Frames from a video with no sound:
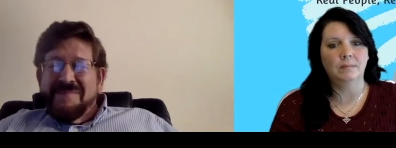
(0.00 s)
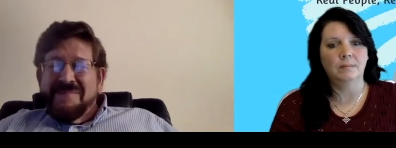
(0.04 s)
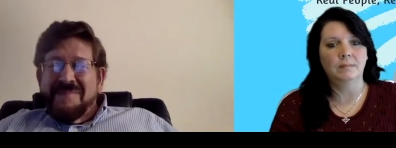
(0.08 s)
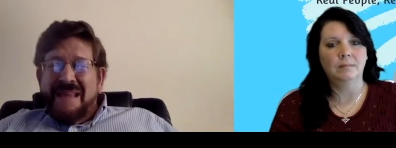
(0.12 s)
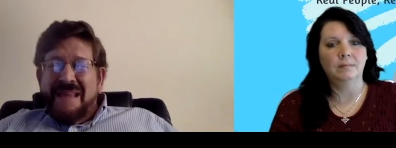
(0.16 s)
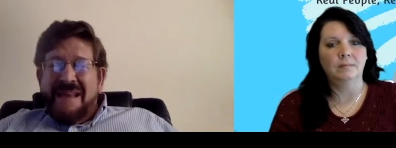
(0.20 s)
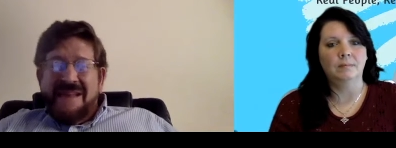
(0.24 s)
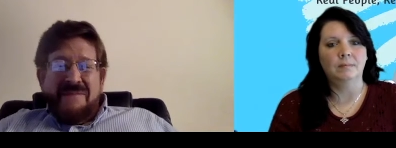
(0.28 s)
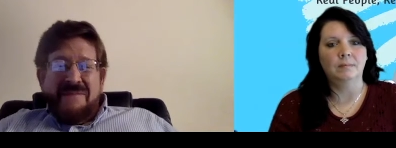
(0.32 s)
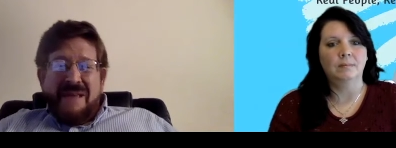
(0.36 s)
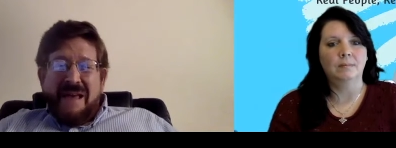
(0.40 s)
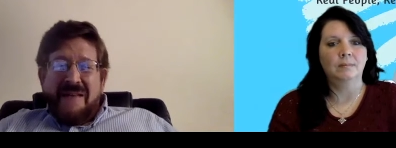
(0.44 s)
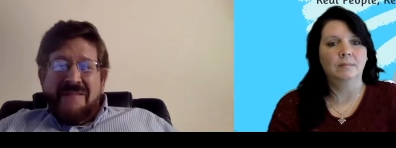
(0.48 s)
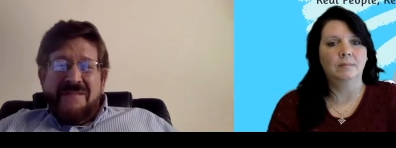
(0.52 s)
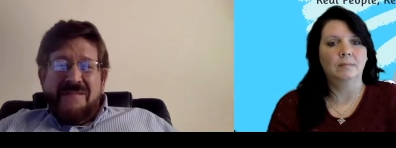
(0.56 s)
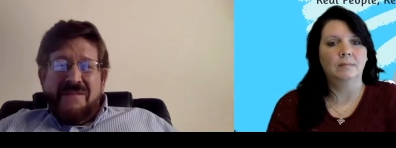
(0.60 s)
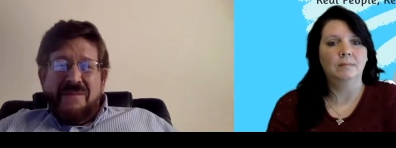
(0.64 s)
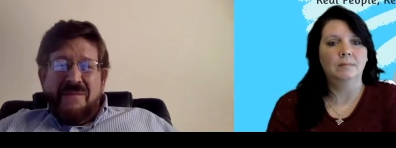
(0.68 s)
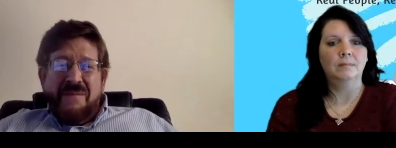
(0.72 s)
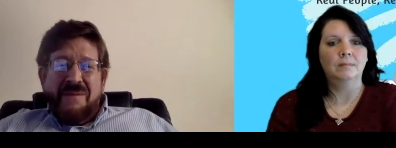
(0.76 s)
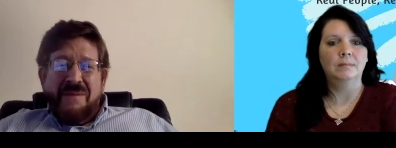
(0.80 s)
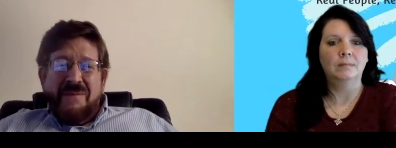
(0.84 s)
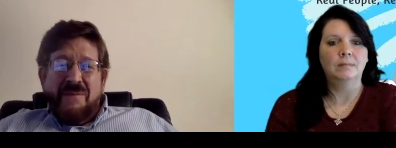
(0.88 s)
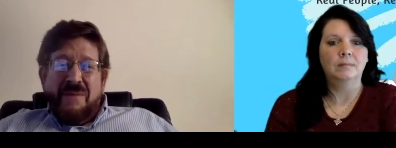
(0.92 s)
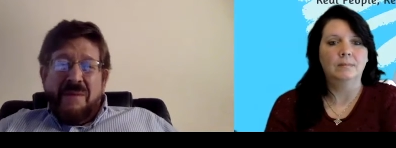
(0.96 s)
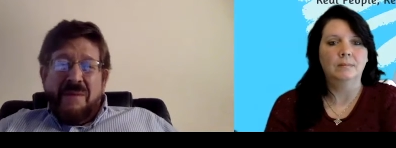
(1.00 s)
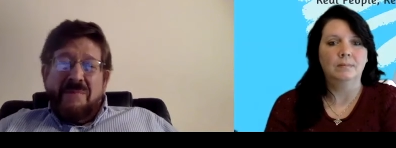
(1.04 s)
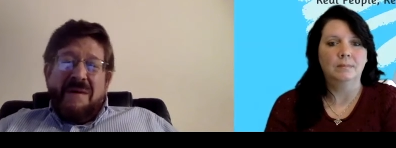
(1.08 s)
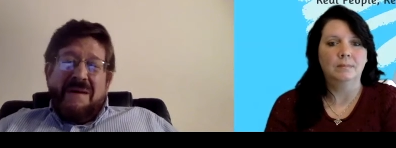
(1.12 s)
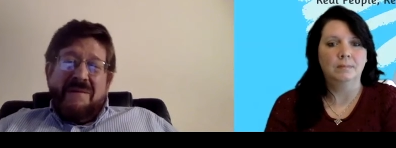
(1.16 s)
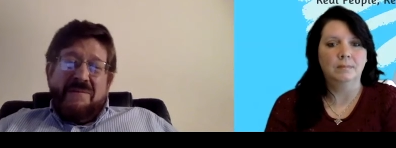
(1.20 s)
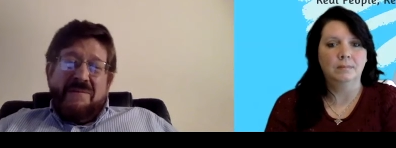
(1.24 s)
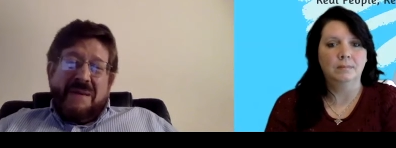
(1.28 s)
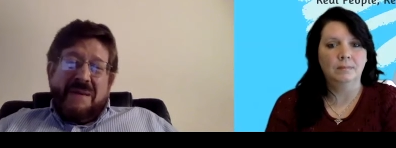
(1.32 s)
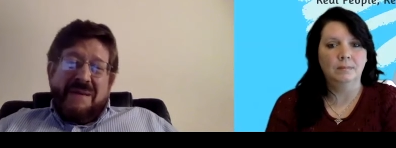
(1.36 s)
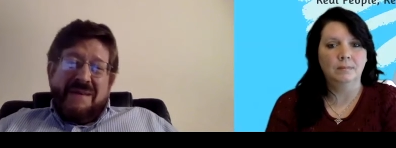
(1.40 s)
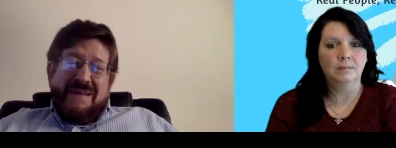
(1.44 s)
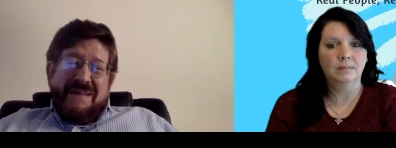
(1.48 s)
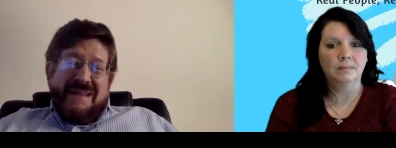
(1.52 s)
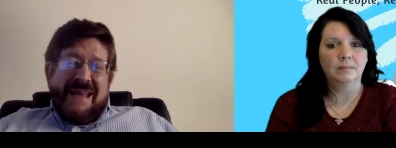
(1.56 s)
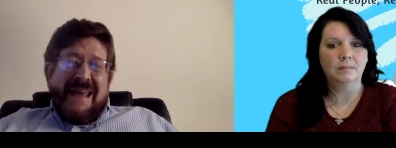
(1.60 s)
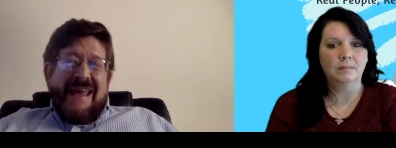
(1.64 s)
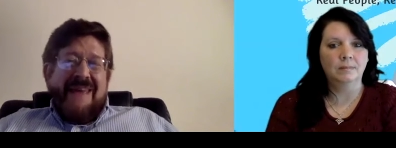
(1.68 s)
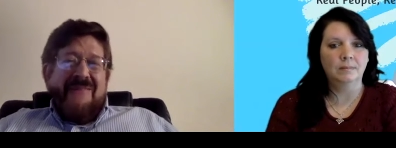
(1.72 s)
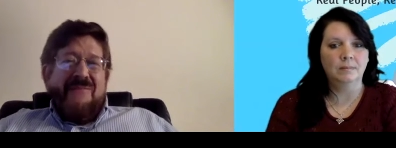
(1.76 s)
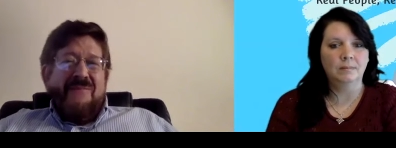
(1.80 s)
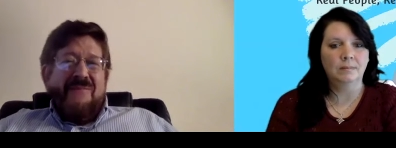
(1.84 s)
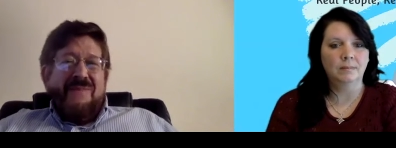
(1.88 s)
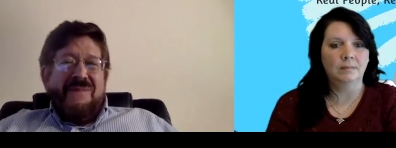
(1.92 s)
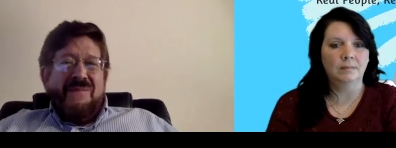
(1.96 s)
Speaker 1: and I, I, sort of been, my, my, my,
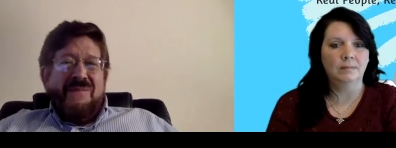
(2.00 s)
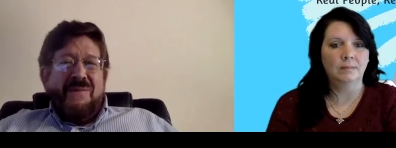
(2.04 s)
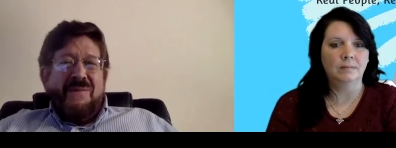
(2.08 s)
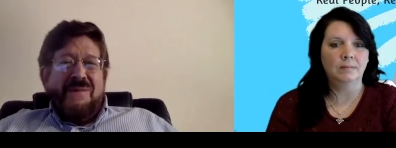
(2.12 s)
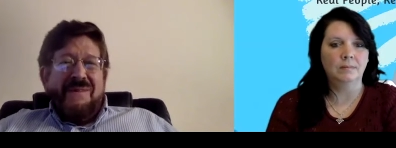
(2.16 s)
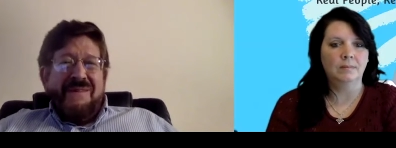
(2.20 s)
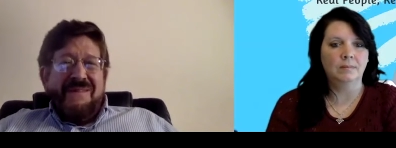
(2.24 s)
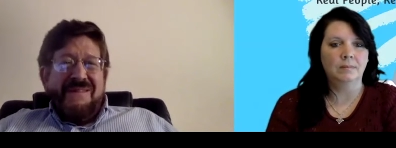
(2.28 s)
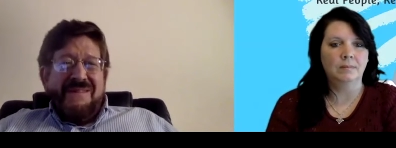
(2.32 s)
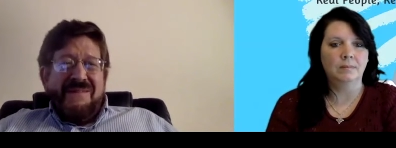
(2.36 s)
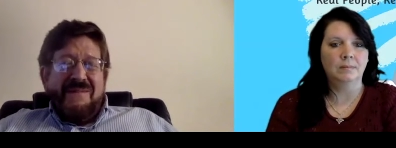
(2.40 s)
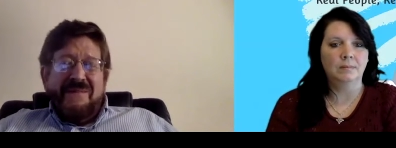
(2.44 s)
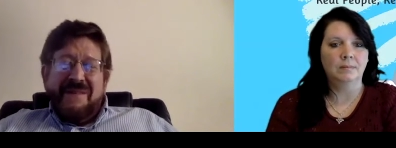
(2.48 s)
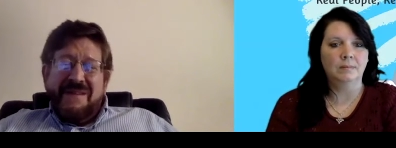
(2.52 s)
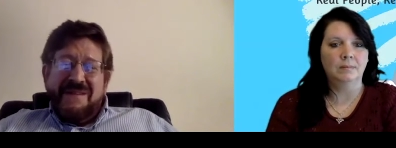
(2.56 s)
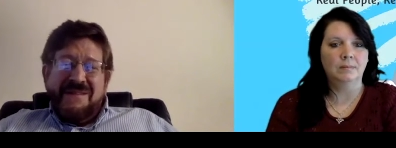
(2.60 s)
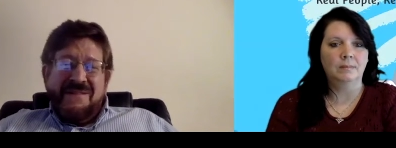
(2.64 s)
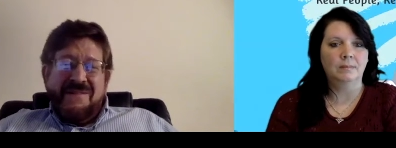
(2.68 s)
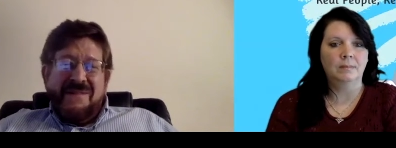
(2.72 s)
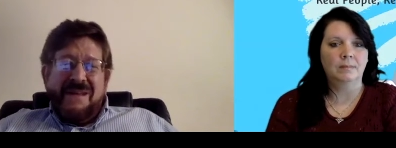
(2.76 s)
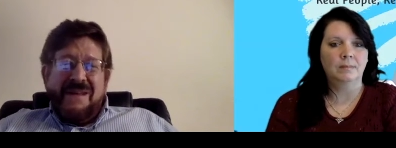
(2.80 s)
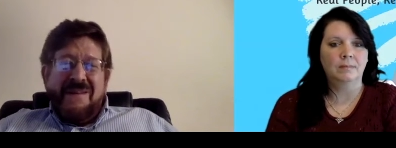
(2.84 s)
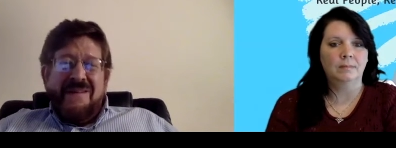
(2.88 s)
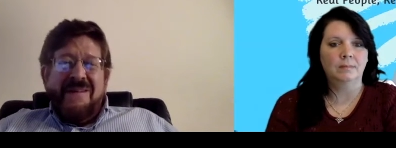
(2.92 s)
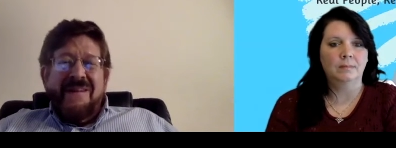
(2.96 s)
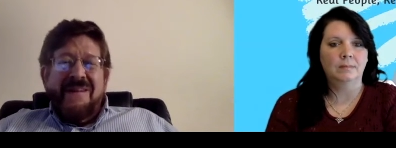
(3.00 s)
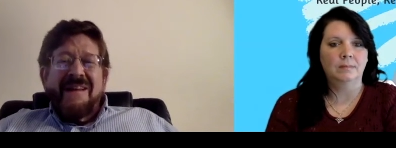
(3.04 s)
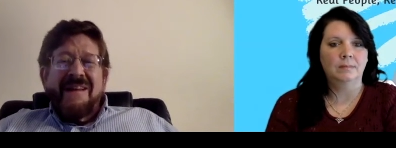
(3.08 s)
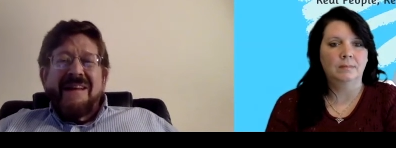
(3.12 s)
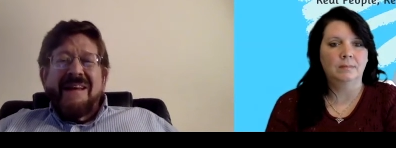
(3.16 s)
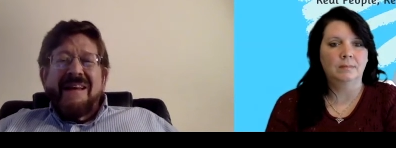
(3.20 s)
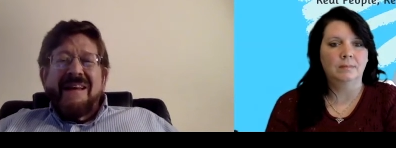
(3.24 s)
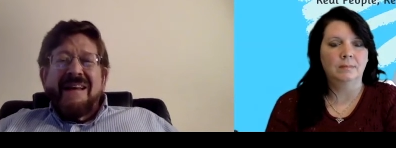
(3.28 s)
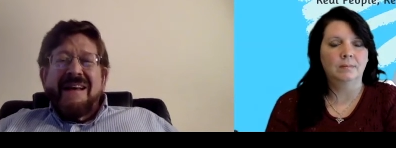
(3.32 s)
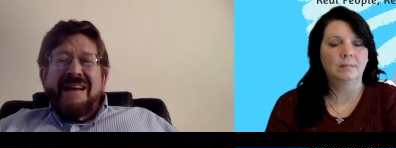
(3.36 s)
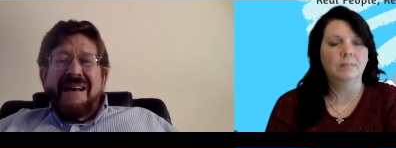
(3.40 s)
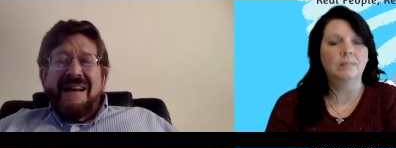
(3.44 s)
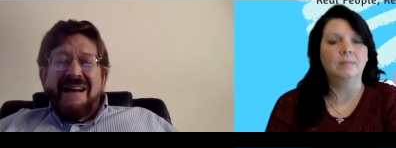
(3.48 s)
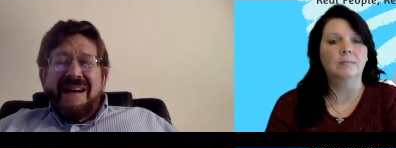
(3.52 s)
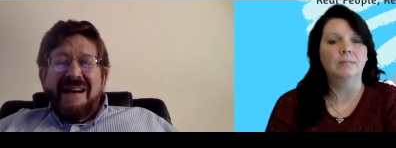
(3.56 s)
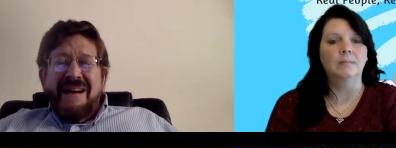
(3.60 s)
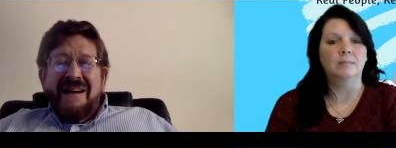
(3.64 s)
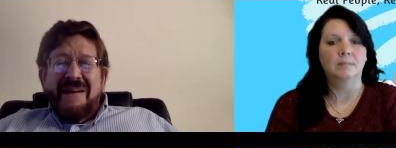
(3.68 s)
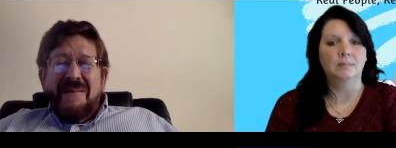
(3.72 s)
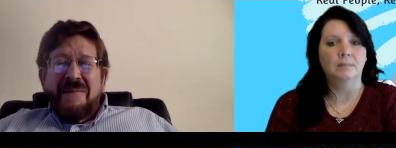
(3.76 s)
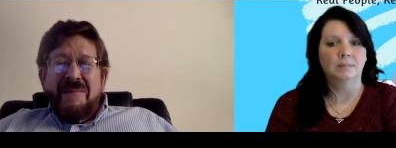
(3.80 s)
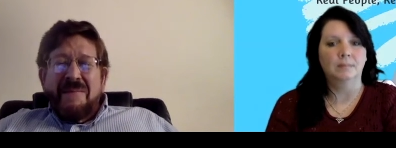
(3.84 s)
dad was, was a fiction writer. Uh,